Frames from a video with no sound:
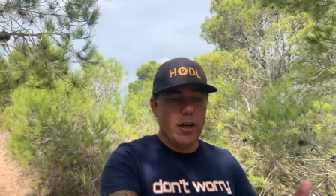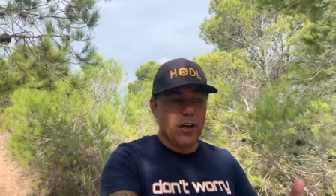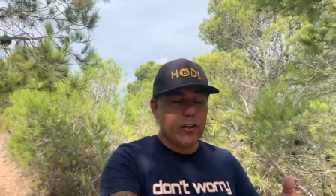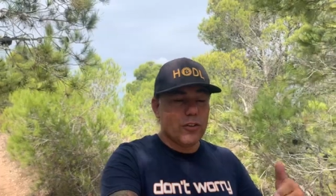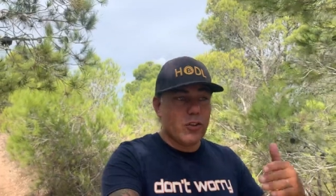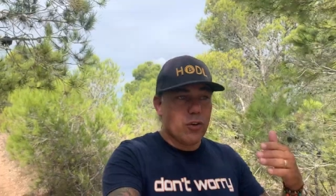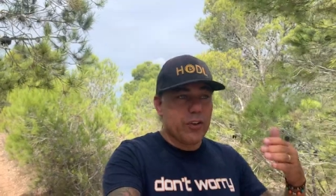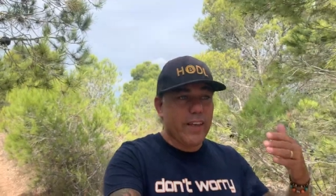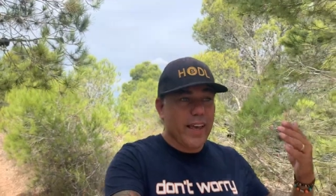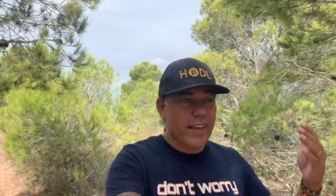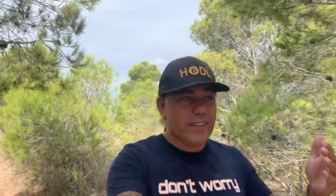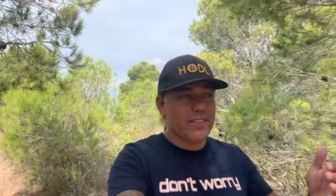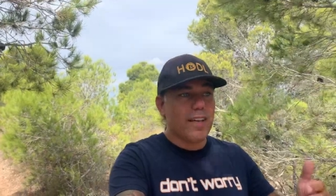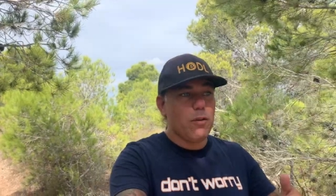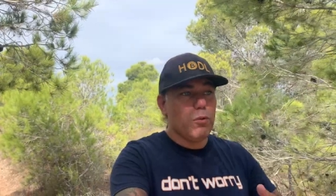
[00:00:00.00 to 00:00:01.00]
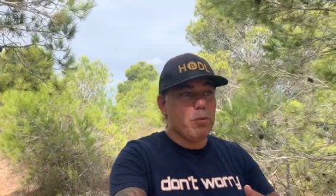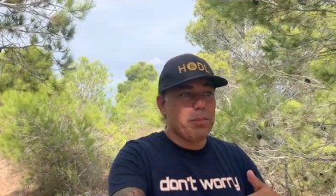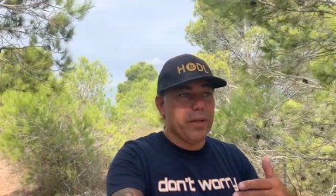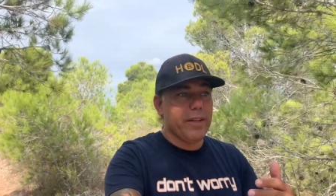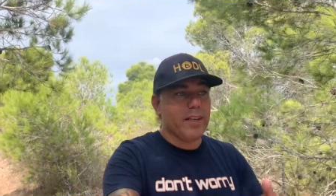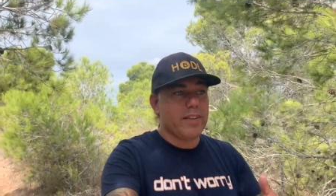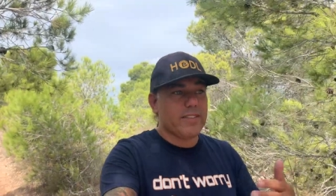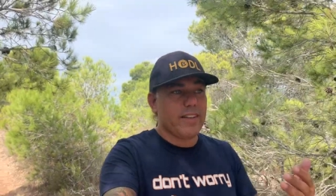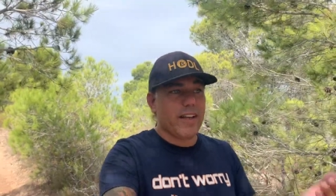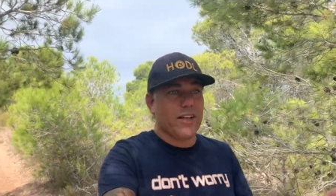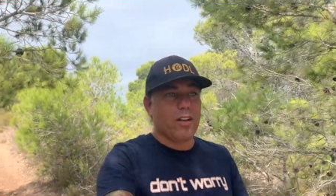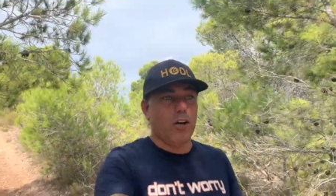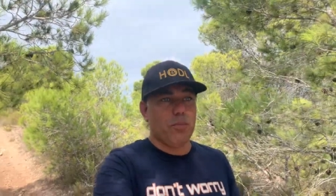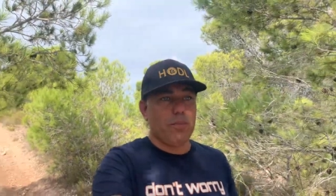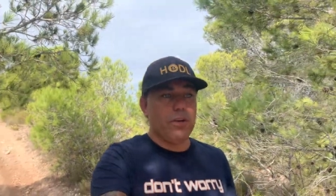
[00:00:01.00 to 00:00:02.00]
So yes, that would be an exact
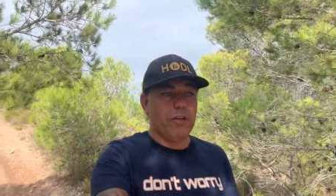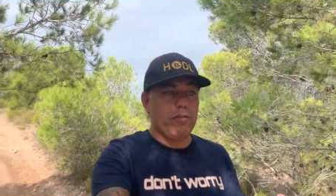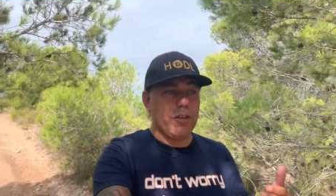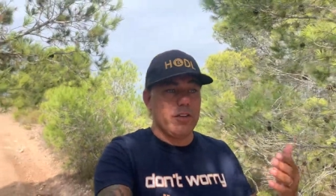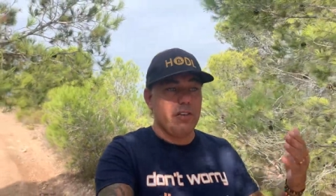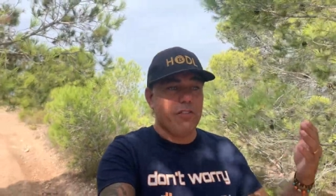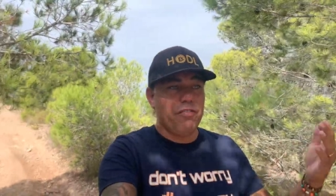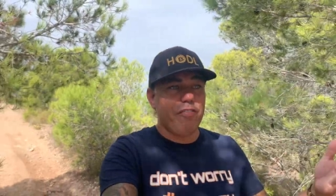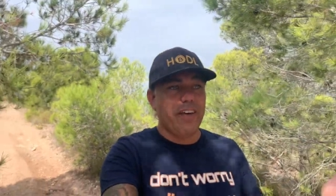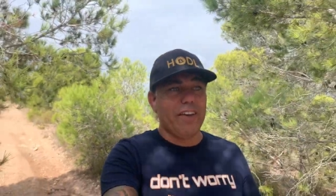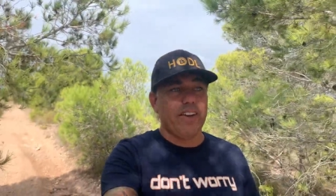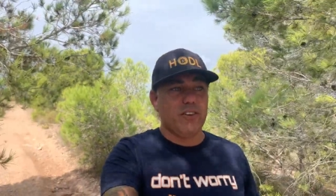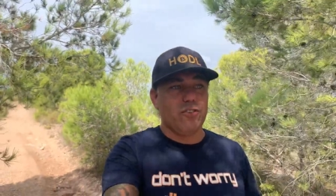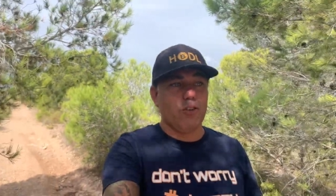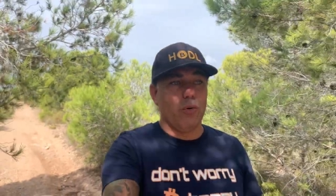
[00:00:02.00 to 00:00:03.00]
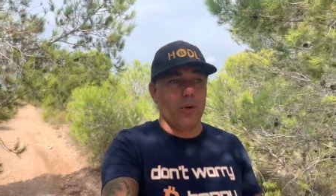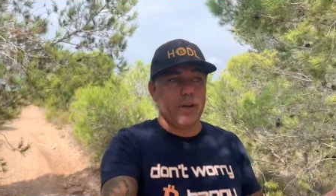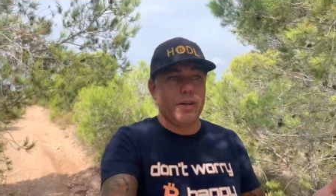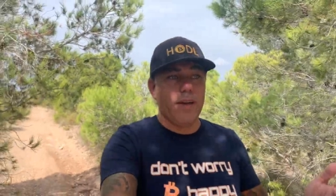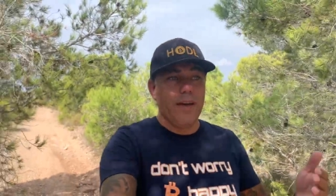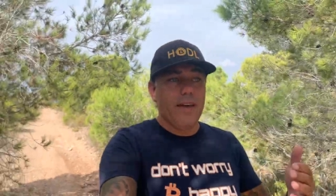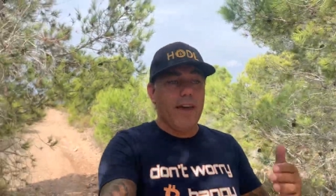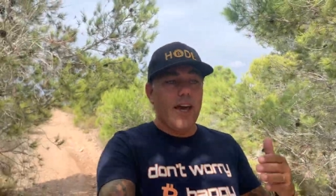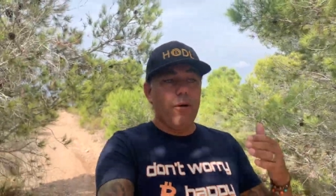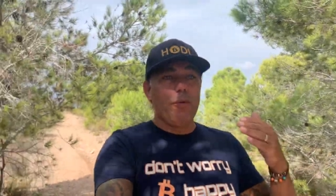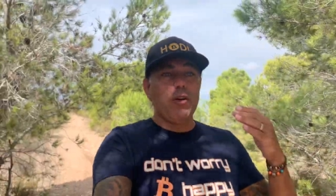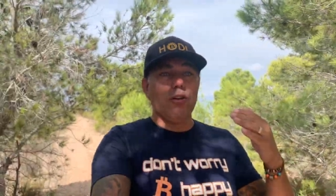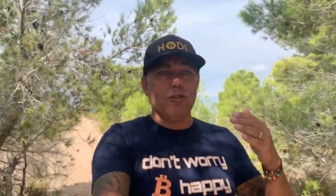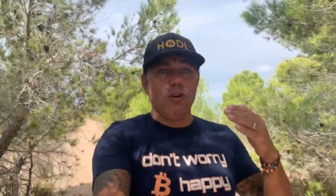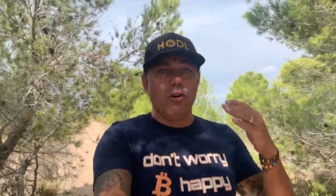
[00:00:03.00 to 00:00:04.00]
copy of what the Fed is doing and
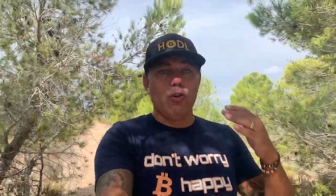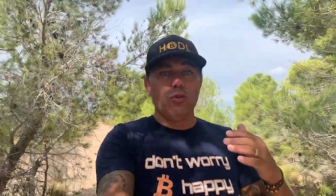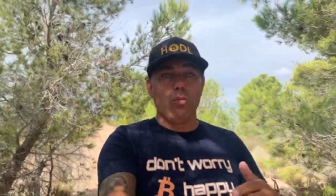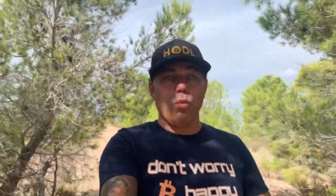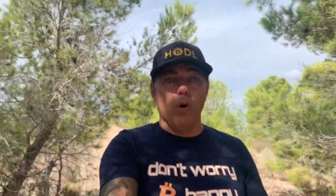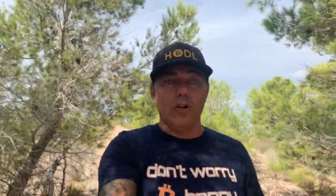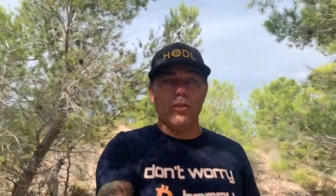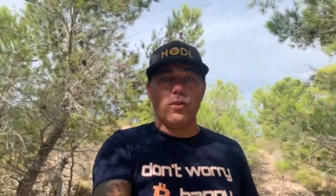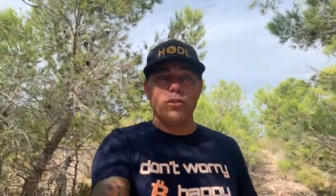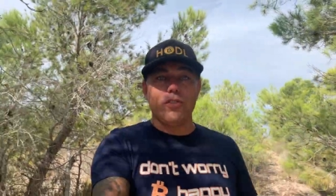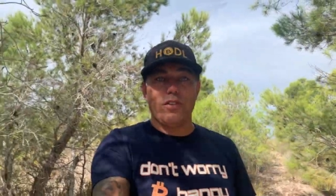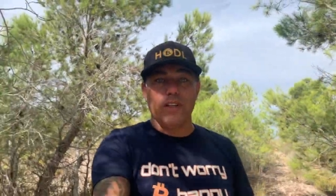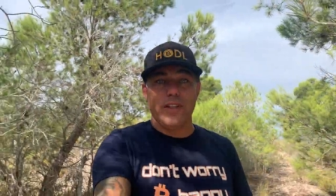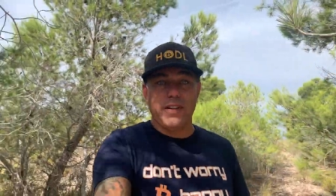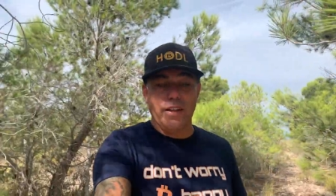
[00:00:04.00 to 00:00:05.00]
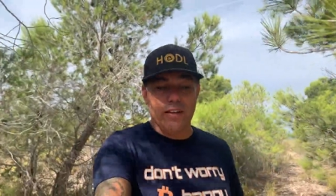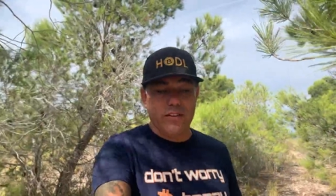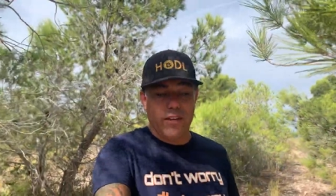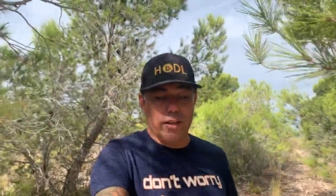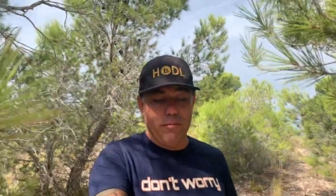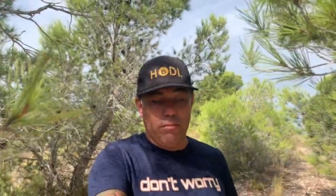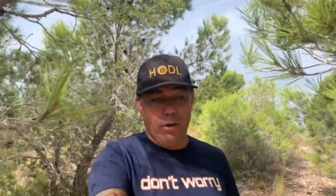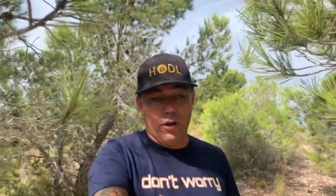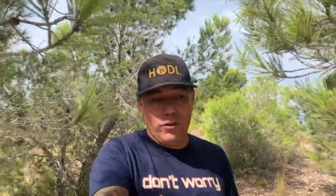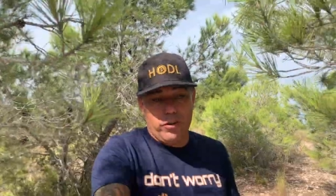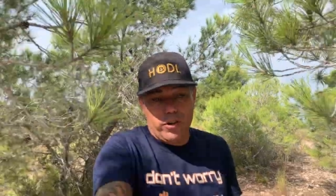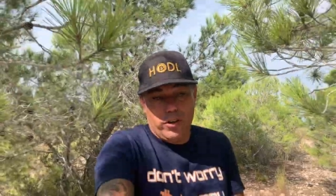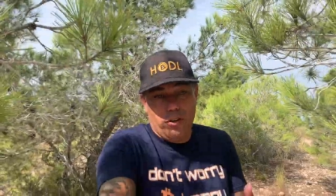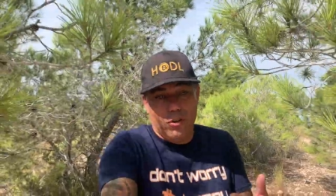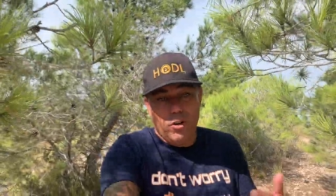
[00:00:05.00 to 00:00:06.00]
we don't want to see this in
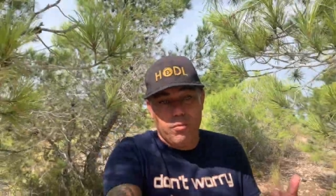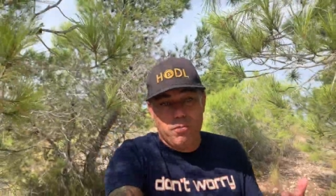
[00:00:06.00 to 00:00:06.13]
blockchain or